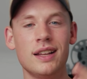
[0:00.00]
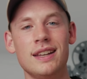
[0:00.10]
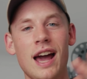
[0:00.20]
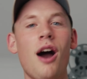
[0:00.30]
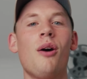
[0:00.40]

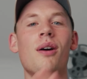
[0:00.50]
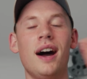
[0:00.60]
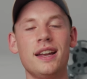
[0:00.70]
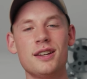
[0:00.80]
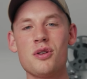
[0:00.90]
Now,
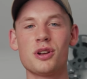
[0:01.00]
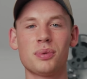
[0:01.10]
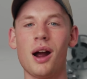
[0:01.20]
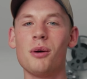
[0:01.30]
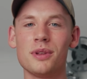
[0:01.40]
I know you're
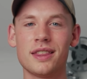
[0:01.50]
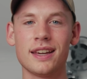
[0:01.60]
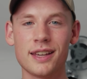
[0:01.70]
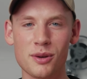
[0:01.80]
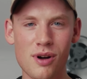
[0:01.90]
probably
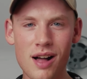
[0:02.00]
thinking, well,